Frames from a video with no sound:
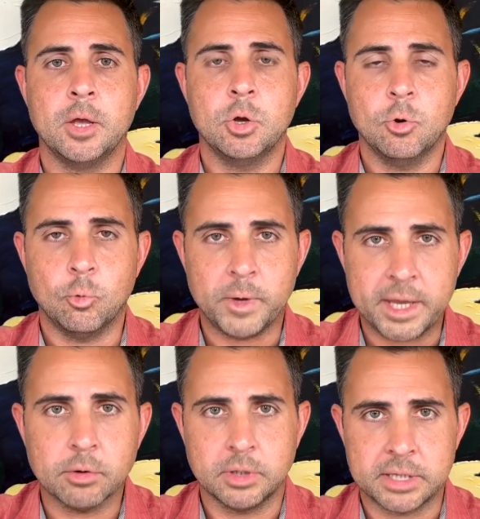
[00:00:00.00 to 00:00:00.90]
We
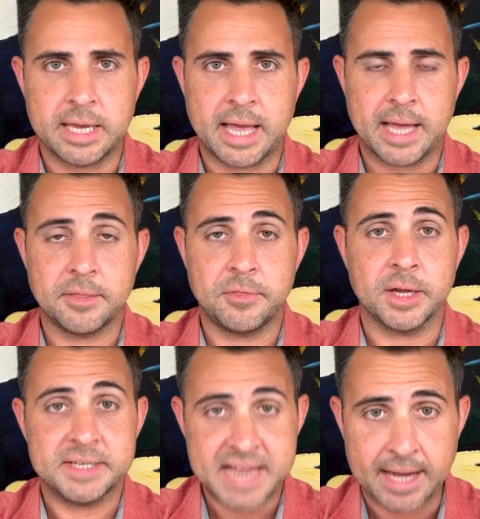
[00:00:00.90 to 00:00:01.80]
are looking at the
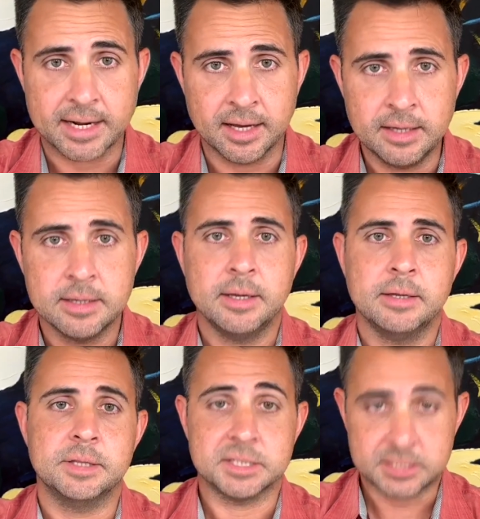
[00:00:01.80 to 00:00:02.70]
data,
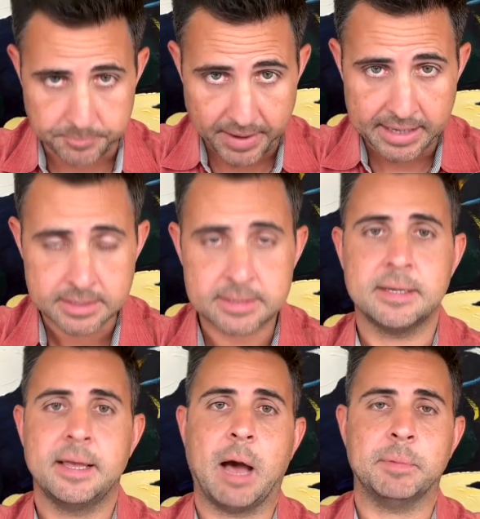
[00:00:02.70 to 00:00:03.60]
the space,
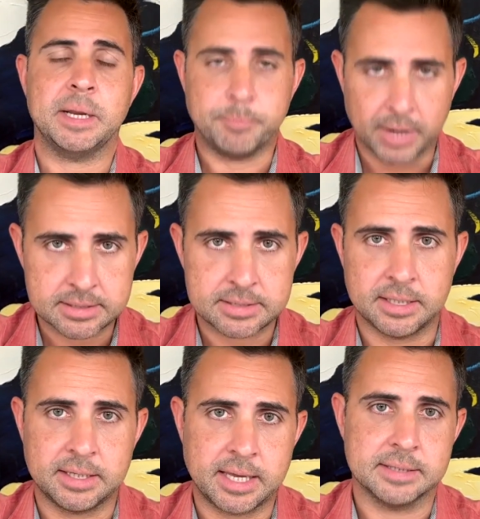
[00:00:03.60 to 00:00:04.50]
how many butts need
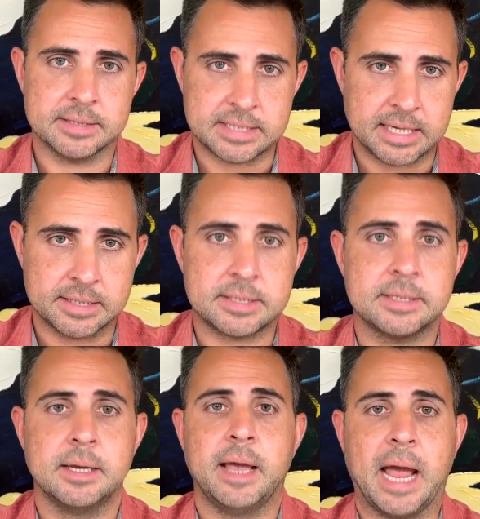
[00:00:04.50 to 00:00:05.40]
to get seats,
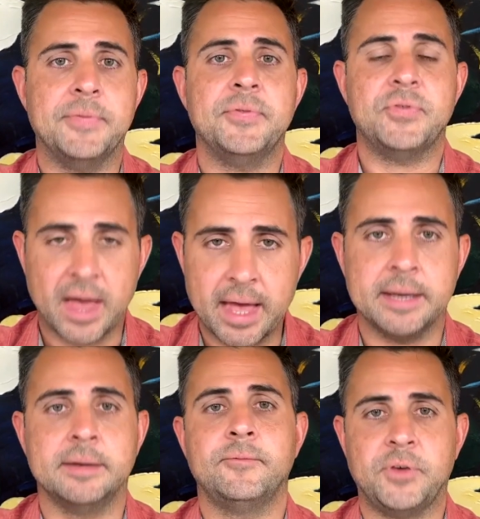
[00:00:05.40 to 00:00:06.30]
and
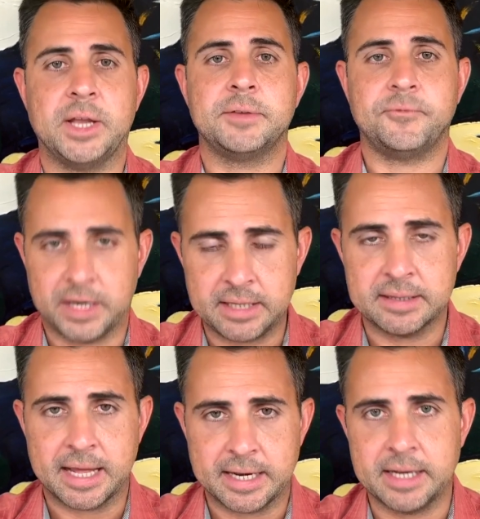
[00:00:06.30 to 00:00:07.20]
then fitting
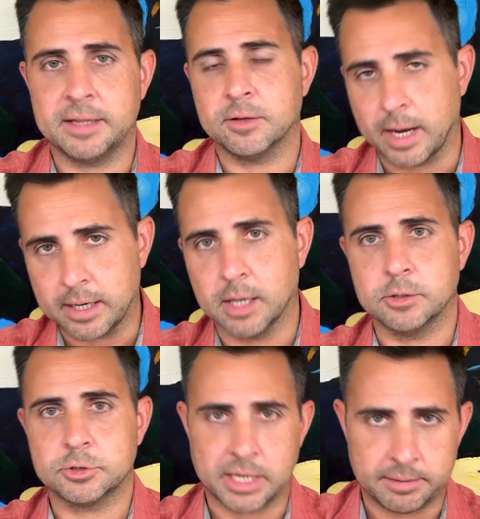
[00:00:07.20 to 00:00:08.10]
that in the right color
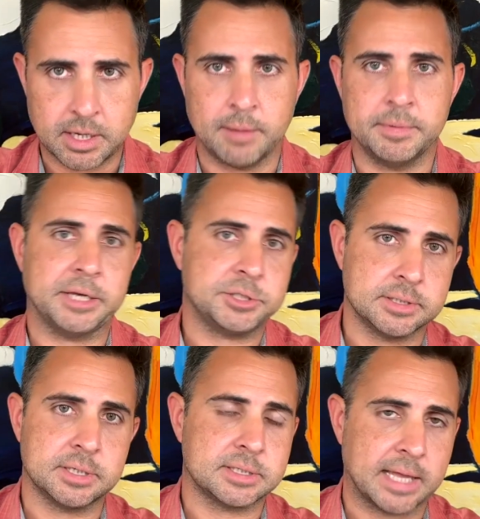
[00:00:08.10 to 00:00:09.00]
scheme, combinations,
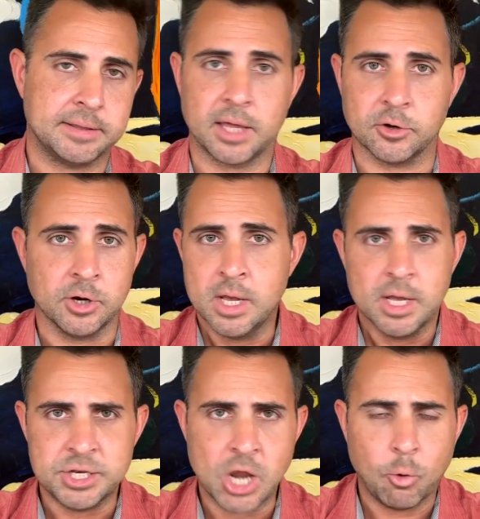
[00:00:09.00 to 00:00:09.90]
this, that, and the other.
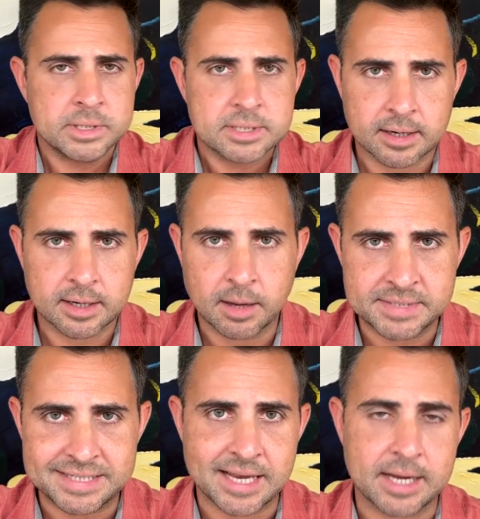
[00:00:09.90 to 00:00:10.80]
No one's going to come
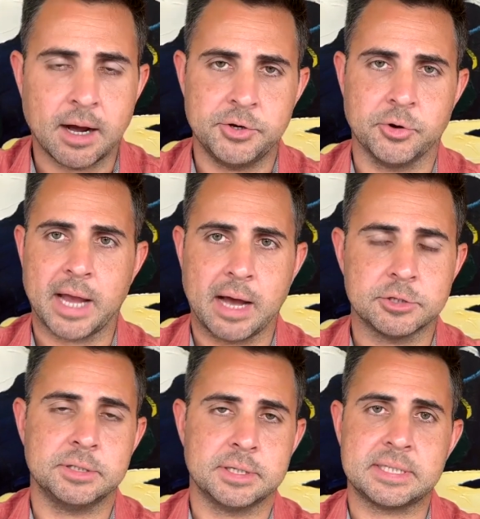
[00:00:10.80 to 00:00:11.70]
sit on your couch
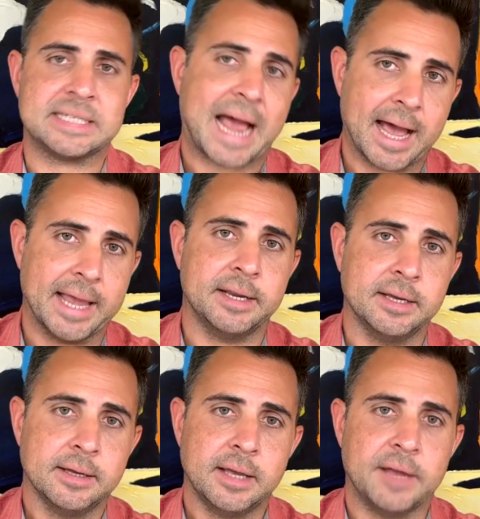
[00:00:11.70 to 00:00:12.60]
and decide
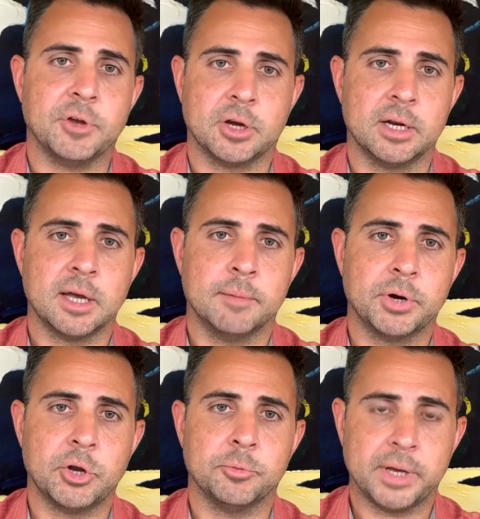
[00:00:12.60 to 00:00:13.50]
if they're going to come
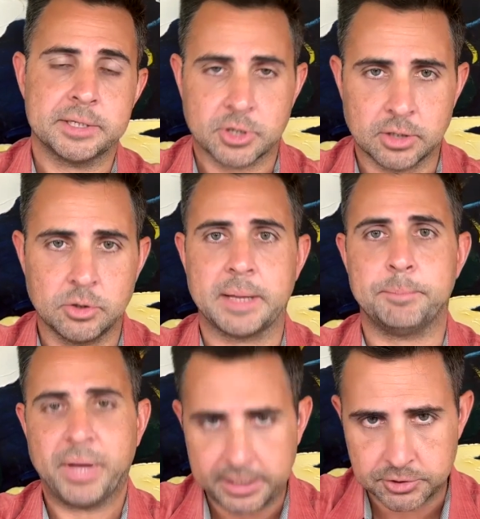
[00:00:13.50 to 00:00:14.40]
book your place. They're going to look at
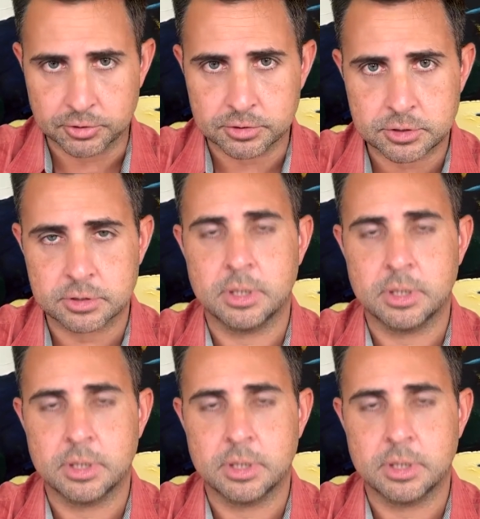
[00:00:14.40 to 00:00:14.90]
pictures,